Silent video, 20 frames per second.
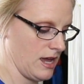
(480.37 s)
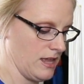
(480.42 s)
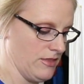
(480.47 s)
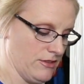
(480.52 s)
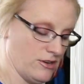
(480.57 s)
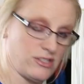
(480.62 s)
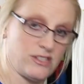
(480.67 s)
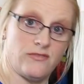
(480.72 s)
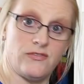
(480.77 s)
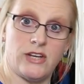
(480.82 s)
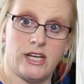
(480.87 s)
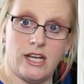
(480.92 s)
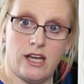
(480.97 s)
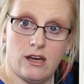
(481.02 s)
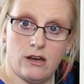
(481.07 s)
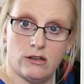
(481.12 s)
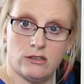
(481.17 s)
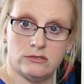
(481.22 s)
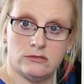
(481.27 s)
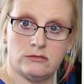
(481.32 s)
there's a
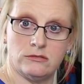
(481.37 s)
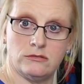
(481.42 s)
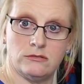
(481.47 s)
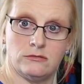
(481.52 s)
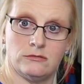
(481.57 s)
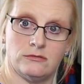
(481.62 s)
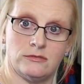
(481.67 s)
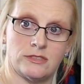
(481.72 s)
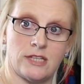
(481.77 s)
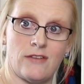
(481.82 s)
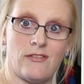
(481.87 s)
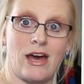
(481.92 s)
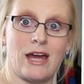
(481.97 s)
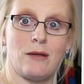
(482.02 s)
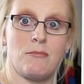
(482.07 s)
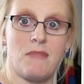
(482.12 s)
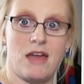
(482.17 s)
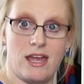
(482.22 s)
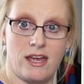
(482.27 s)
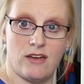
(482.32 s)
video of how to
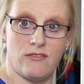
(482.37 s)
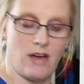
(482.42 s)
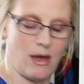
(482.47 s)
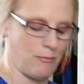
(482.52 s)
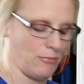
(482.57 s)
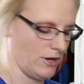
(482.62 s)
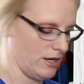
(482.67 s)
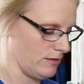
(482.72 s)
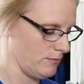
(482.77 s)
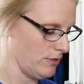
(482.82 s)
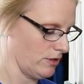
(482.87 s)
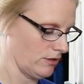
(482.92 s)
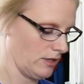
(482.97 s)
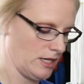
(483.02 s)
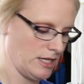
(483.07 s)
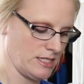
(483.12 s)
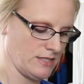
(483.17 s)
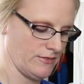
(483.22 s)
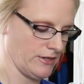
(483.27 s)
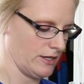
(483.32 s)
make evaporated milk.
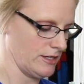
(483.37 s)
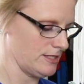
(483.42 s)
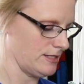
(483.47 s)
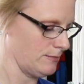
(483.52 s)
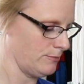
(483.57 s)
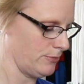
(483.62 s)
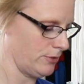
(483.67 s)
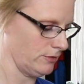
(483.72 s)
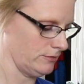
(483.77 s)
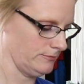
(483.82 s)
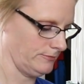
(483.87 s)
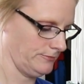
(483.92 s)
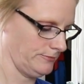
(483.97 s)
It's very simple.